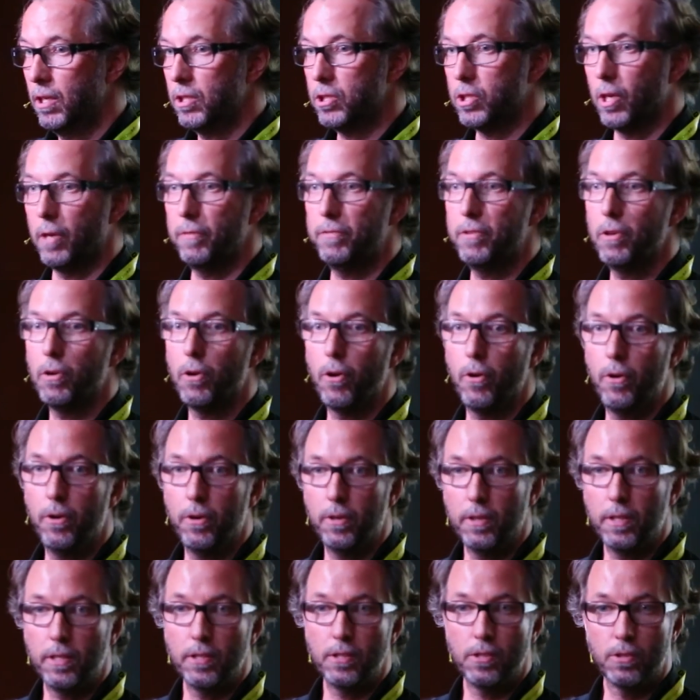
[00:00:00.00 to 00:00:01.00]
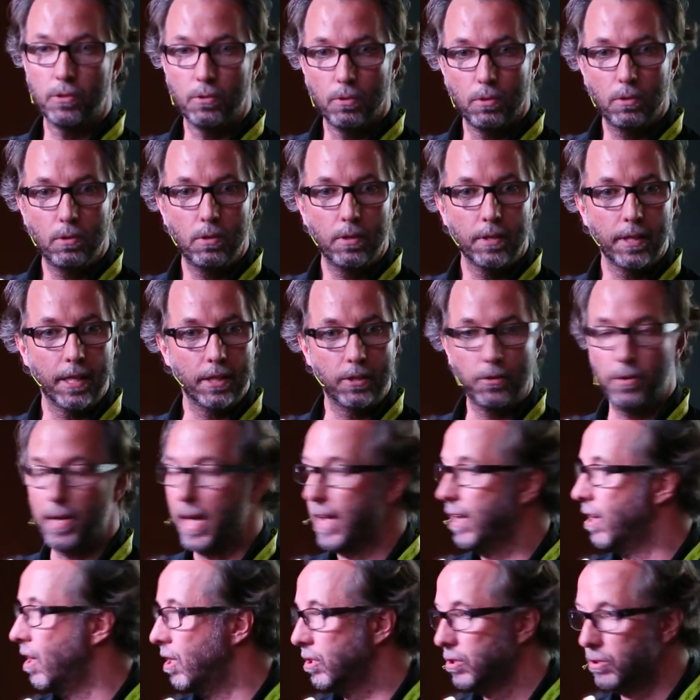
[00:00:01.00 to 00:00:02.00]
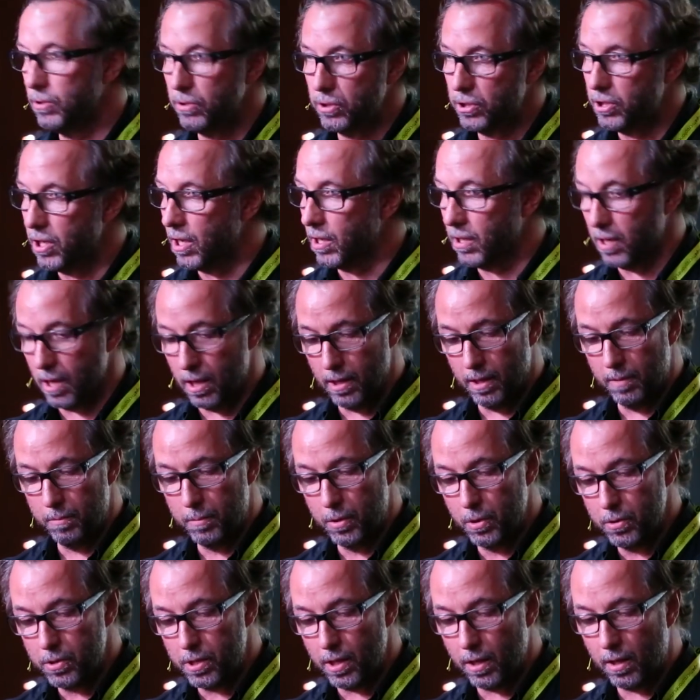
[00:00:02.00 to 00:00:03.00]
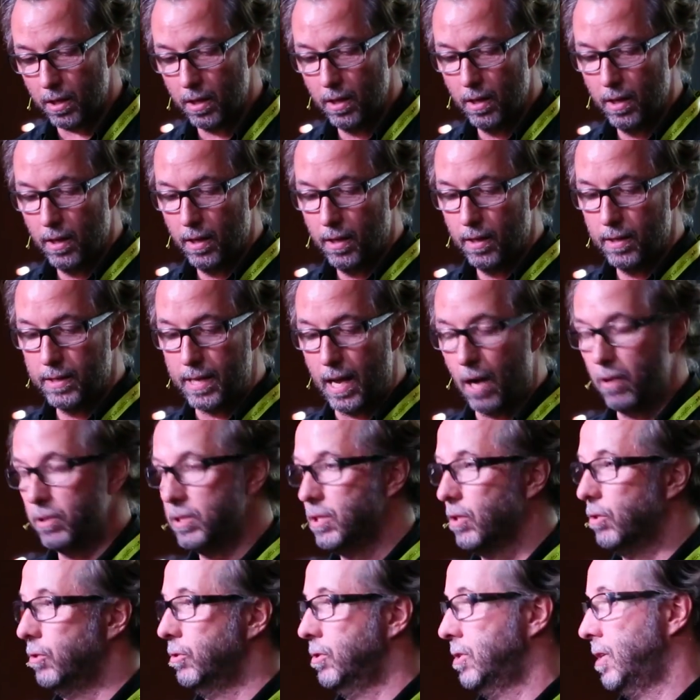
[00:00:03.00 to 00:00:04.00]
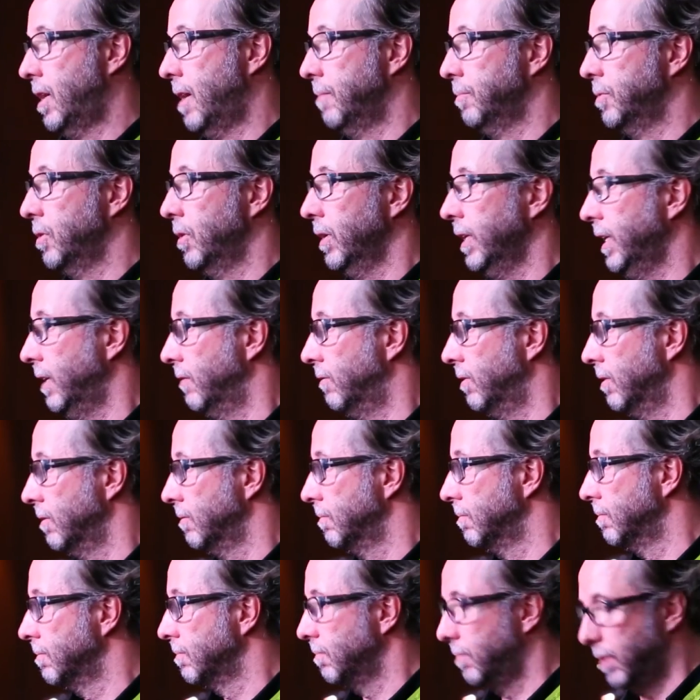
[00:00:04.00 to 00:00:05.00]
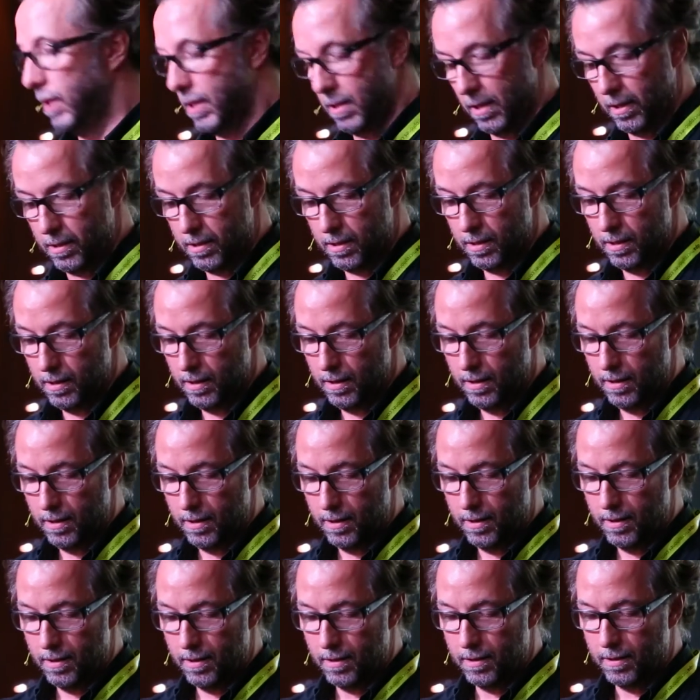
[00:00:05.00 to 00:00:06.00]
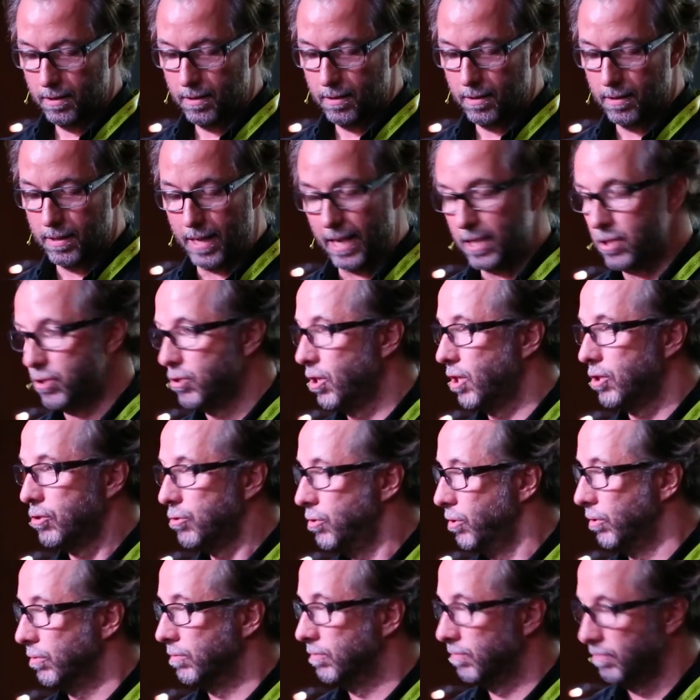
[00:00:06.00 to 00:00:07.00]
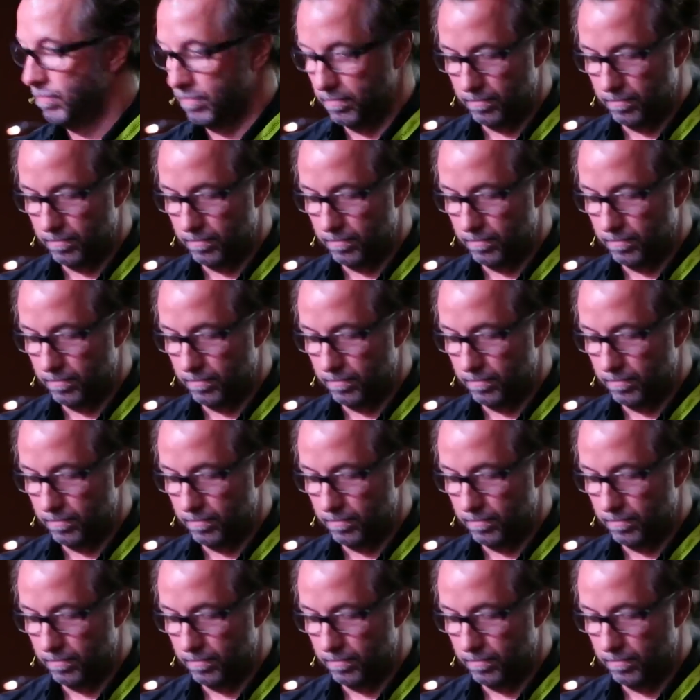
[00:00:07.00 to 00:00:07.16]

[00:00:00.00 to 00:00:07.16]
So if you learned in school that you cannot use shotgun in music, now is a good time to leave, because that's not true.